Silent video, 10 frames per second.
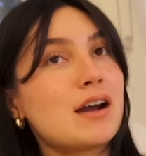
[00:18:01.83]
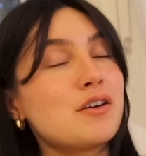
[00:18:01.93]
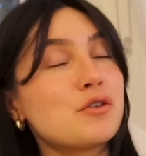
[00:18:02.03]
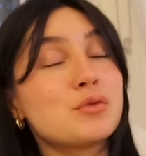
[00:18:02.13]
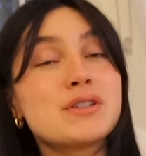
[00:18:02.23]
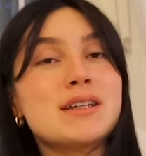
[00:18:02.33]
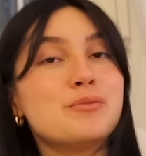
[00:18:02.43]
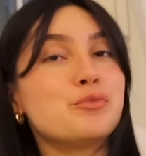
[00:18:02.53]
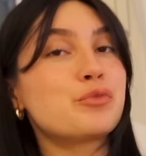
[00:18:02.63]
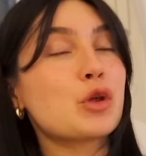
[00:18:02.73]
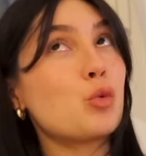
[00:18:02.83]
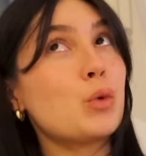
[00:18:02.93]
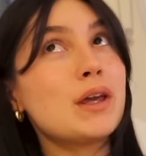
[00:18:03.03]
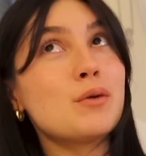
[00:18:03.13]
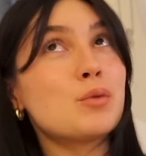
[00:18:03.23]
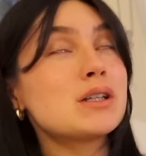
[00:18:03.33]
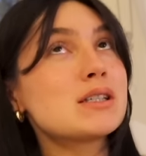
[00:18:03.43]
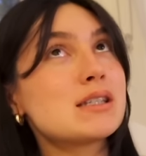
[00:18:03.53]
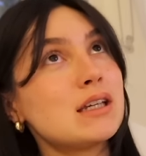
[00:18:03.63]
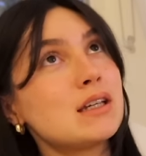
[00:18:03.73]
I don't know. We'll see. We will
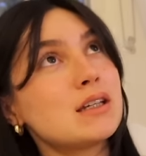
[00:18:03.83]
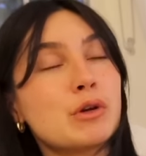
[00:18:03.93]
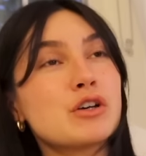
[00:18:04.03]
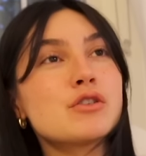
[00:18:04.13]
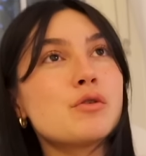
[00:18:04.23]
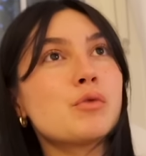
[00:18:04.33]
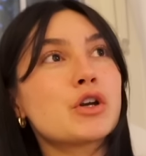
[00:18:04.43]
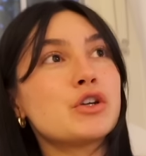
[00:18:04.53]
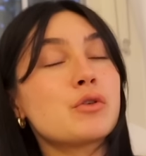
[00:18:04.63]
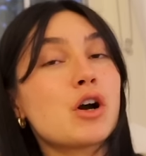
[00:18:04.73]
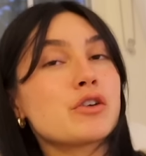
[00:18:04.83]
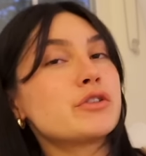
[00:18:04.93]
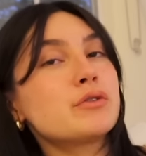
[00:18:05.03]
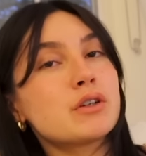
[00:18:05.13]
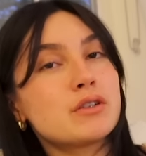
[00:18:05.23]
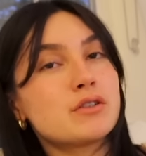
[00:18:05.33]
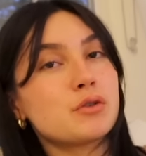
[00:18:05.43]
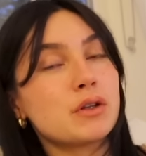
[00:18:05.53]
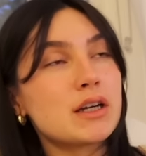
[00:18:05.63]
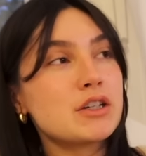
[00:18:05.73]
see. We also want a new car soon because
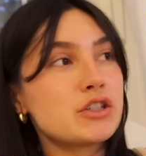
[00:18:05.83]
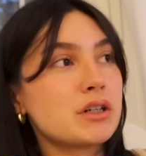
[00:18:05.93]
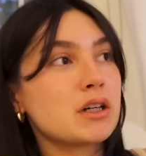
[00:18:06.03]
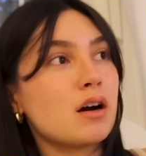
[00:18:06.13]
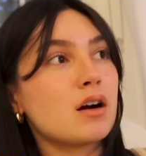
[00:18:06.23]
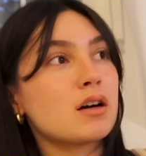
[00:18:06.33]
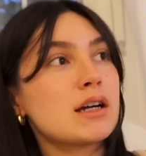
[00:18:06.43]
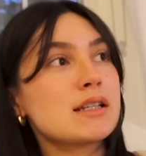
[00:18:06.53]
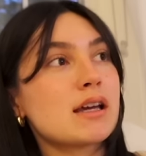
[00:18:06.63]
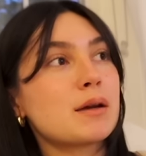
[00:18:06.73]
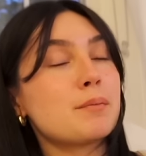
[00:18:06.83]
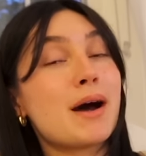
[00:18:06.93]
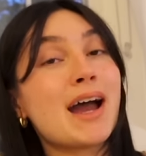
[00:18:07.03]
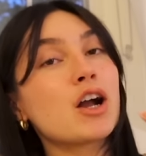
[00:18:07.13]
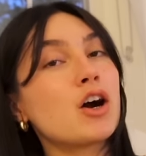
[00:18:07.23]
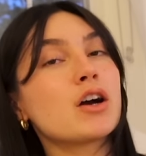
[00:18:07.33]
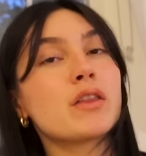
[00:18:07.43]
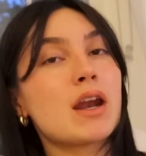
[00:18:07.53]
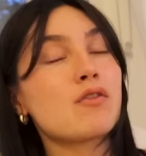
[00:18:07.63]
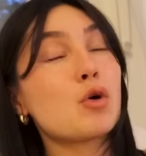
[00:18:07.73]
Joel and I share a car. It's like my car
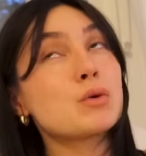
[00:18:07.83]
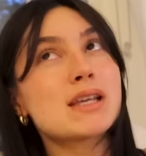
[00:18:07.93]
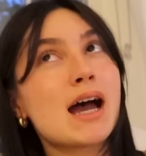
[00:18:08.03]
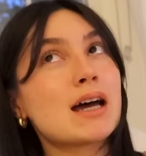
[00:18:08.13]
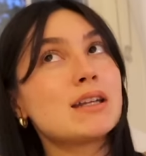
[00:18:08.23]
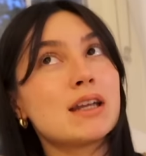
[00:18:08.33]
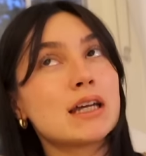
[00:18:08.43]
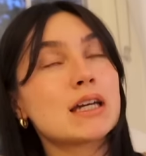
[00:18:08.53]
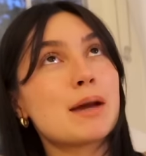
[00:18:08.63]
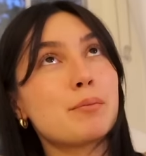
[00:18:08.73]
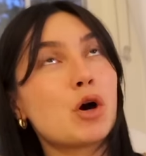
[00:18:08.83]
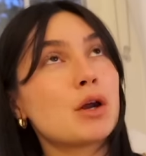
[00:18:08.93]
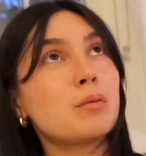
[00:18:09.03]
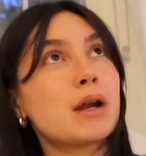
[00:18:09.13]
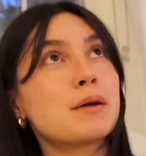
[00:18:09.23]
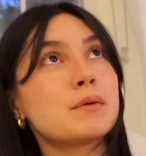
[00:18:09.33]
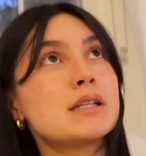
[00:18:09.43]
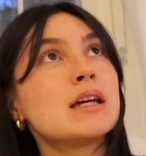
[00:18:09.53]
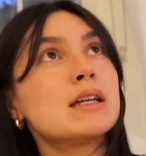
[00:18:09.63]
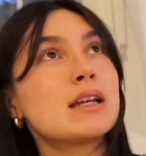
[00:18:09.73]
that I've always had. Like, I bought it when I
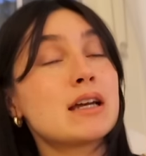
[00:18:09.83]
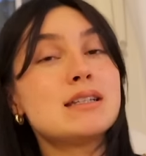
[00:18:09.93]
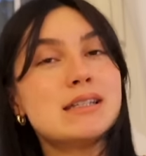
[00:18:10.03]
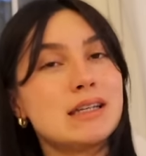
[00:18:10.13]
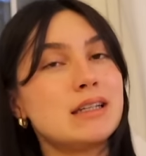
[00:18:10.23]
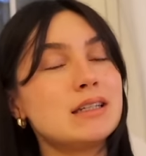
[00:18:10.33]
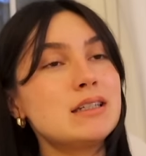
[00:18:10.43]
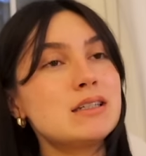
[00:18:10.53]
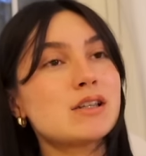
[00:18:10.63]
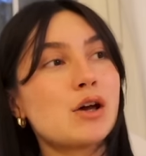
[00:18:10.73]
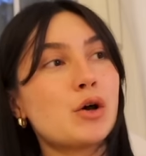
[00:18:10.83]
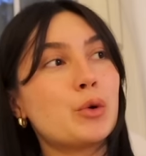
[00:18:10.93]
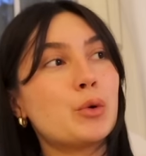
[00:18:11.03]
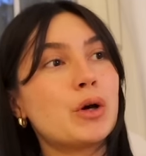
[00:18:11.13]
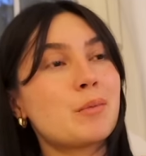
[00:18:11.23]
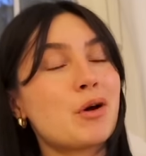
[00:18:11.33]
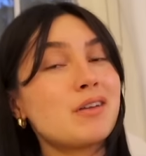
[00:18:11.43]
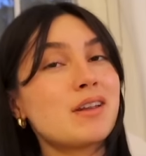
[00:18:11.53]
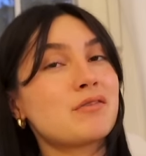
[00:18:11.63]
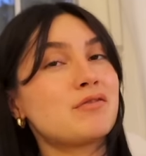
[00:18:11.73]
was 19. So I bought
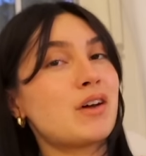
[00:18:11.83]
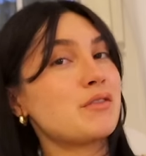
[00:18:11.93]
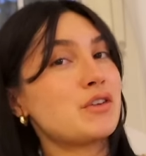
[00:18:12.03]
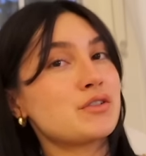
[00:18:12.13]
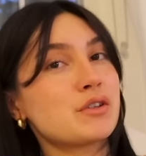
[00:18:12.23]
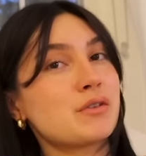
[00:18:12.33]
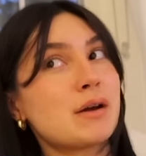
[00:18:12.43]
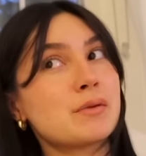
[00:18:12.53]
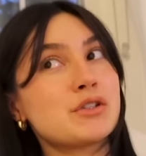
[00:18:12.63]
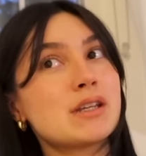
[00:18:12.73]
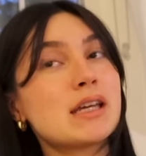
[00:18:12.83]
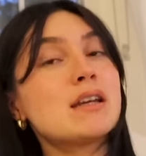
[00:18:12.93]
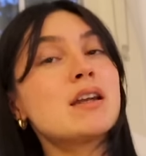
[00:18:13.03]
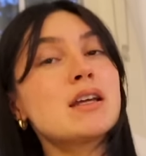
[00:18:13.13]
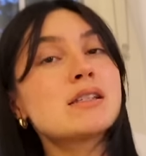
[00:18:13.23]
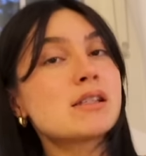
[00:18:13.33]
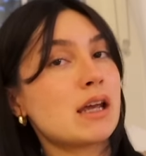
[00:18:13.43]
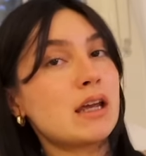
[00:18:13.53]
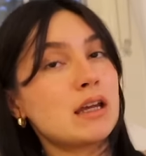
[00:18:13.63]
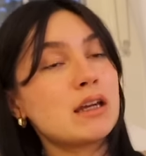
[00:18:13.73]
it like 5 years ago now, which is
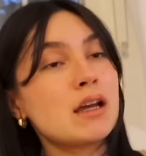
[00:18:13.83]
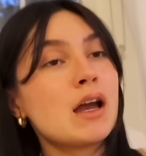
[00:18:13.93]
insane.